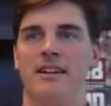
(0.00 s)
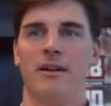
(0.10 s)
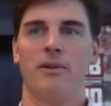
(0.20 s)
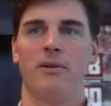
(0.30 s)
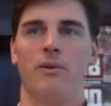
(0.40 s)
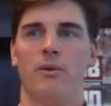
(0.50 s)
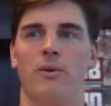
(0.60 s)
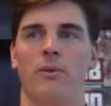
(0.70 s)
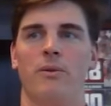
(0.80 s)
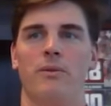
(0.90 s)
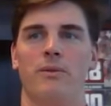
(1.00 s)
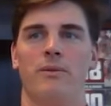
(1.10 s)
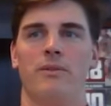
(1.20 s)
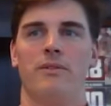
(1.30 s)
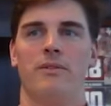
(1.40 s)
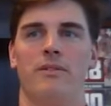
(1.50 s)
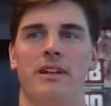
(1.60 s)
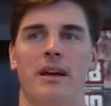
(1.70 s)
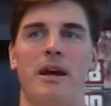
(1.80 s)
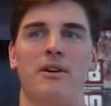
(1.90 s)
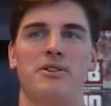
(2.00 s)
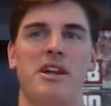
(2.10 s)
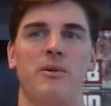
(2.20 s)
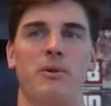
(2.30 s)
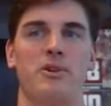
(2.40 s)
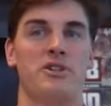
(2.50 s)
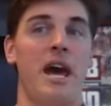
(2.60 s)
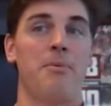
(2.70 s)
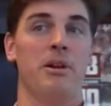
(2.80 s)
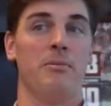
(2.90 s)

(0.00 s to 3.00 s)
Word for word: I mean, I'm not going to say we're just happy